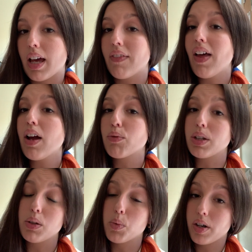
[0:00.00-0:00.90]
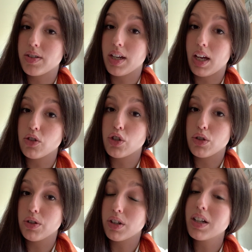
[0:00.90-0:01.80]
And that really works against you.
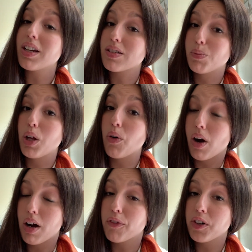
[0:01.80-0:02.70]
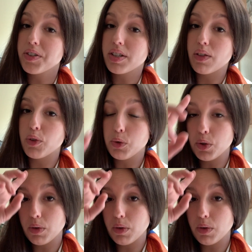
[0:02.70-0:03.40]
You're going to get some low offers if you do